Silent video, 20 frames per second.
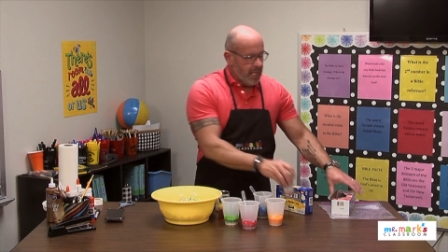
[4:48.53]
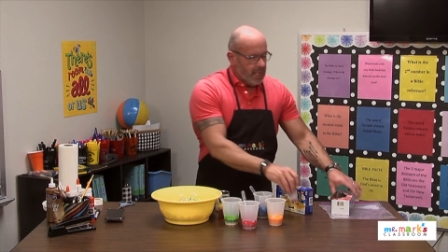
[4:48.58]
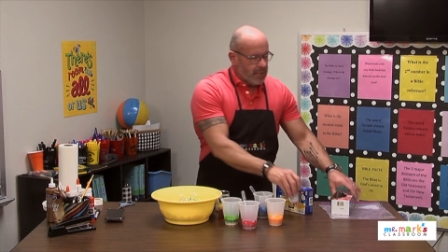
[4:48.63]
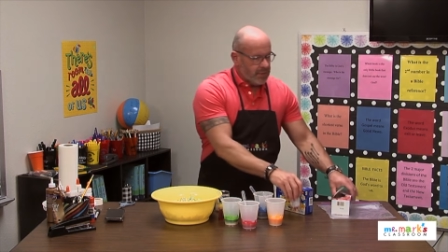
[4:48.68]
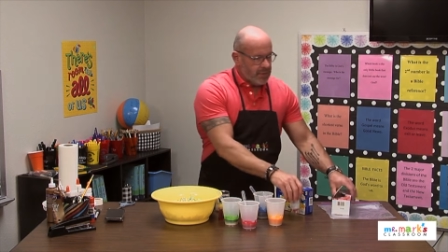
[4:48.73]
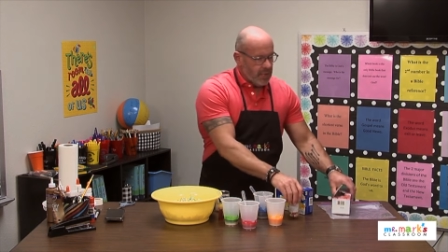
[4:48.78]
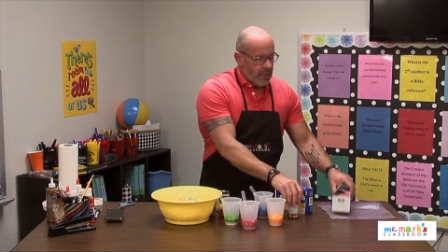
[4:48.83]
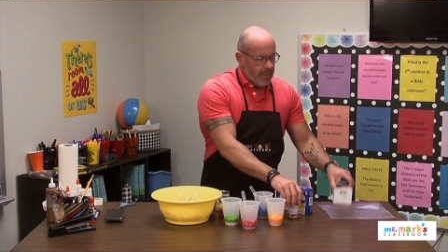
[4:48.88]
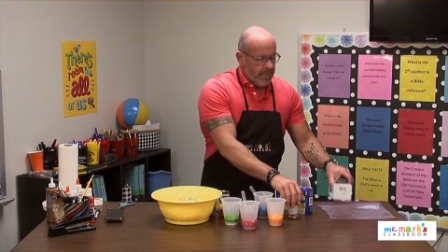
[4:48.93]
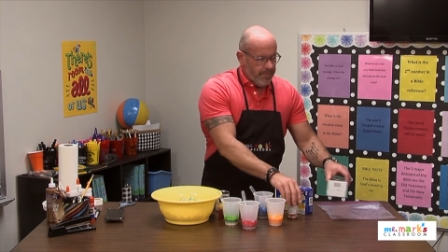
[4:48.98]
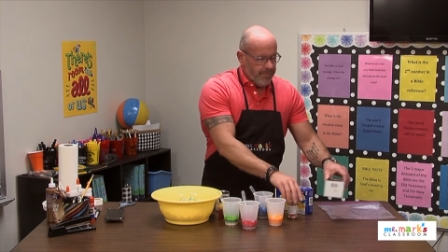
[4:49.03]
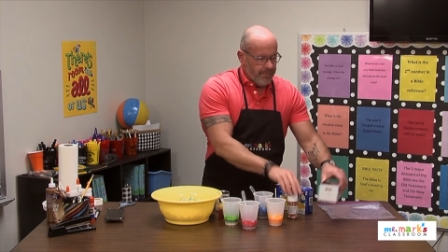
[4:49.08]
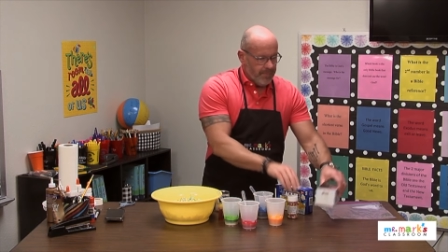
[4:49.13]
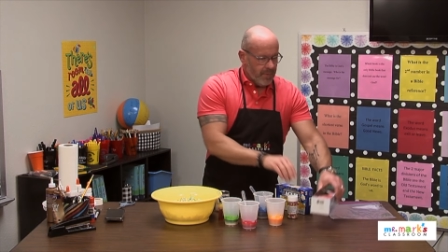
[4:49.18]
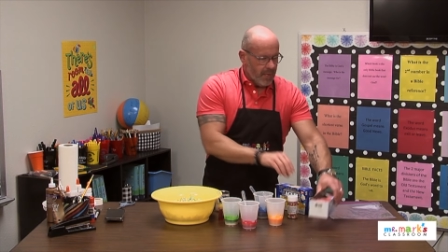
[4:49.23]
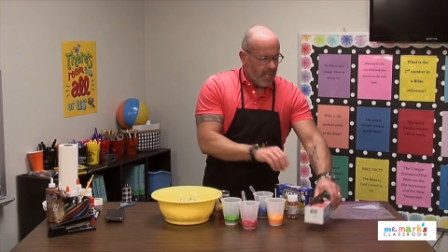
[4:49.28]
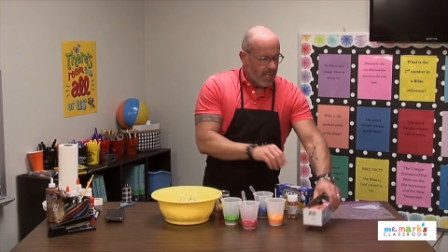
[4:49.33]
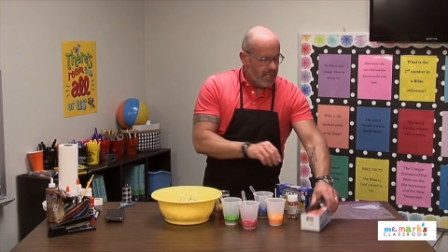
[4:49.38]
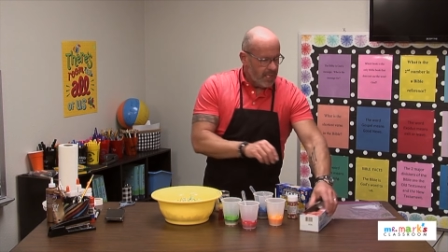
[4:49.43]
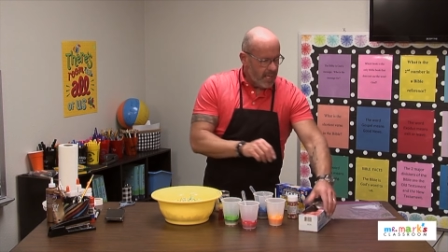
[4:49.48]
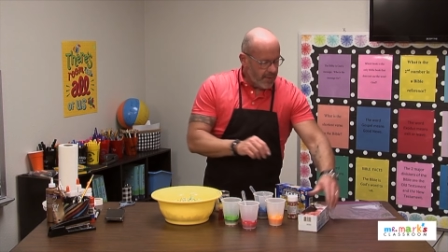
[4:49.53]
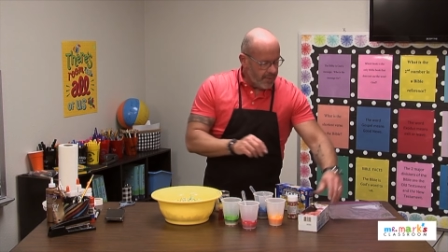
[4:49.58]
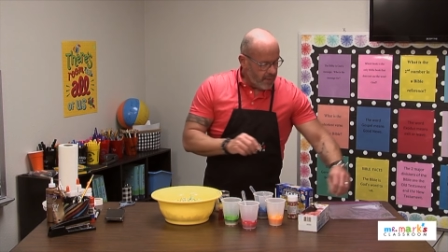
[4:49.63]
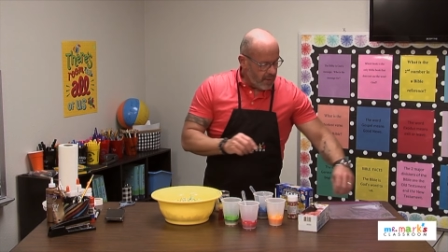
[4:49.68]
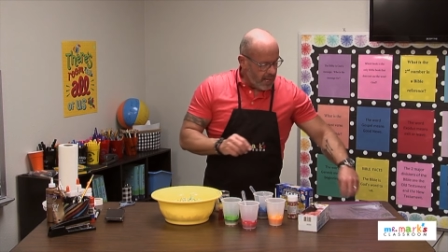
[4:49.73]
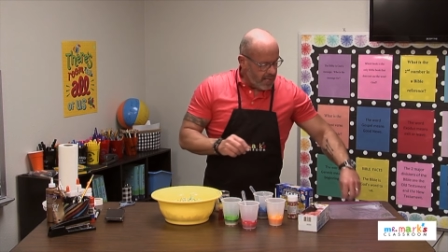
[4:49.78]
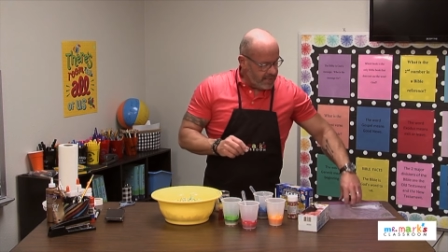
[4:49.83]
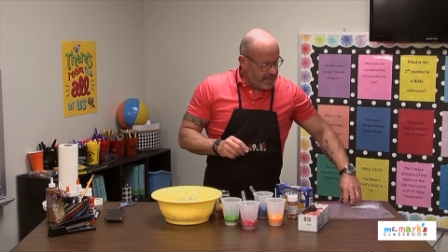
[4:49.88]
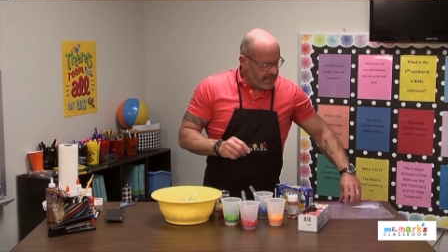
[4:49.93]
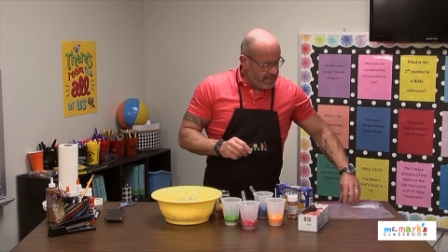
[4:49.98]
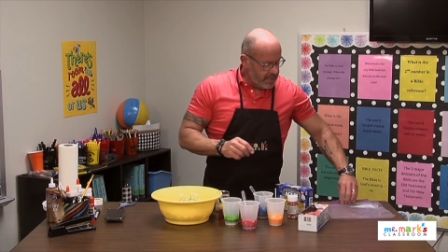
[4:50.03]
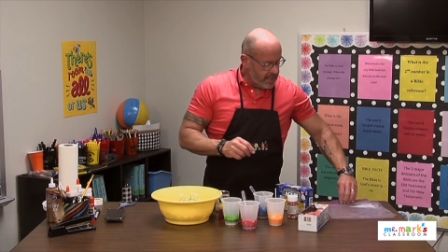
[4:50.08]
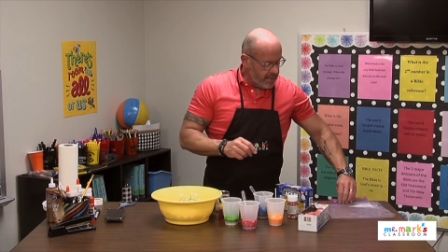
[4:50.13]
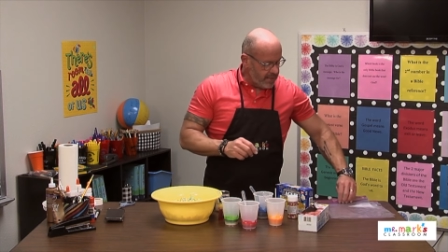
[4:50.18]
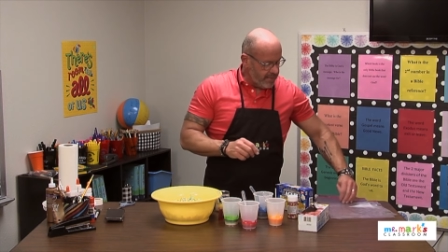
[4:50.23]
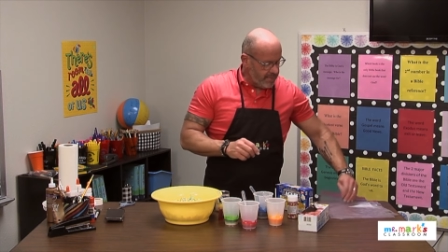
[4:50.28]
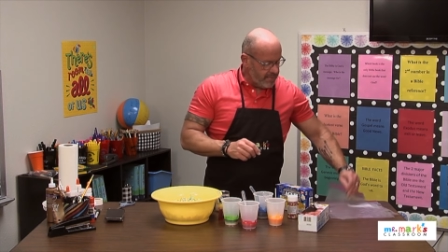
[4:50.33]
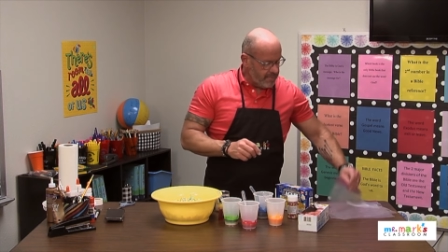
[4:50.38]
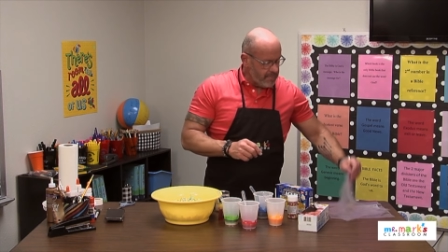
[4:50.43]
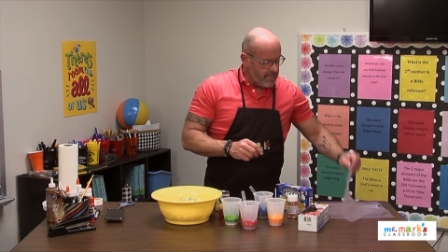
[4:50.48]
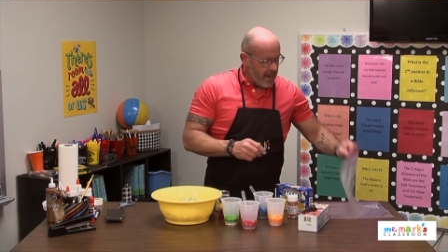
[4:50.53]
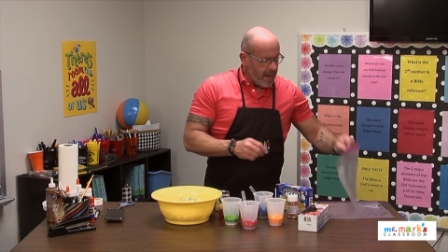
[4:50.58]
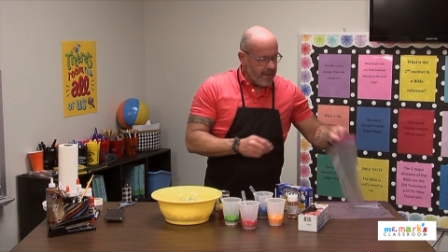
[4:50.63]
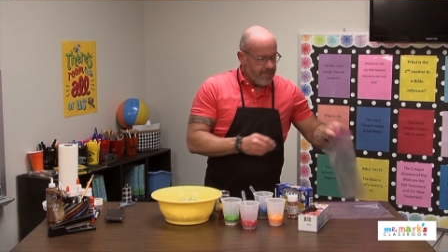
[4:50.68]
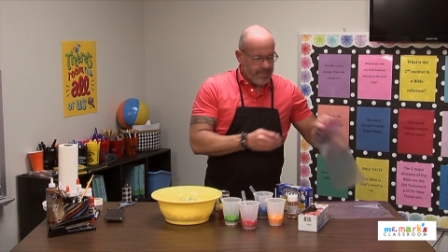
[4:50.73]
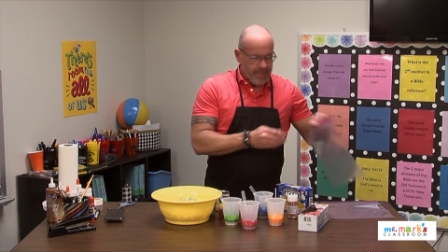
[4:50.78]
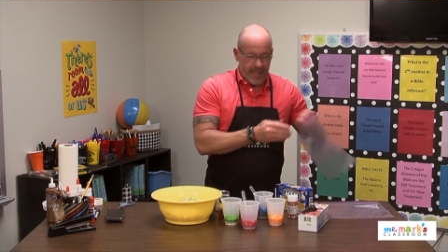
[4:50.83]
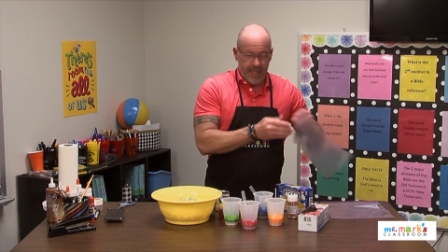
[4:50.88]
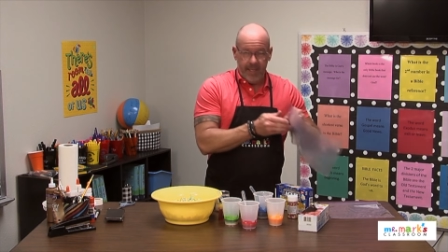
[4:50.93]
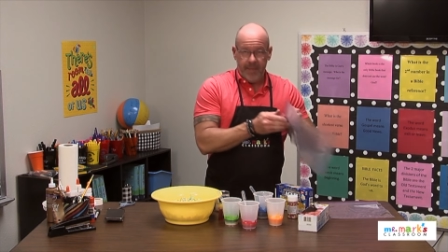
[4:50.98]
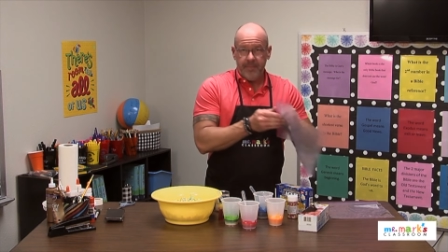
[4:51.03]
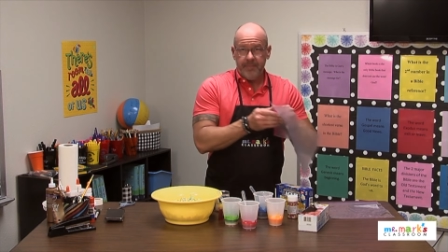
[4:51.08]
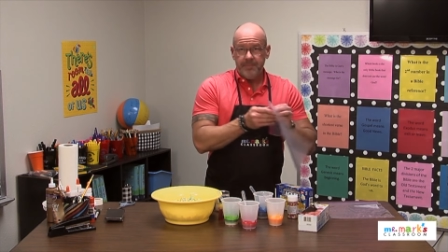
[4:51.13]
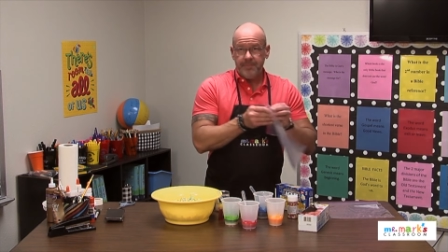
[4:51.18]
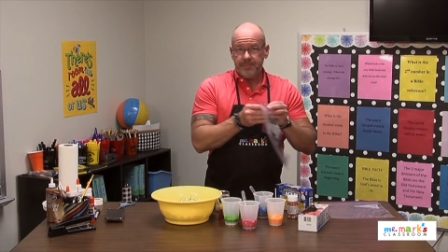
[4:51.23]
So another idea might be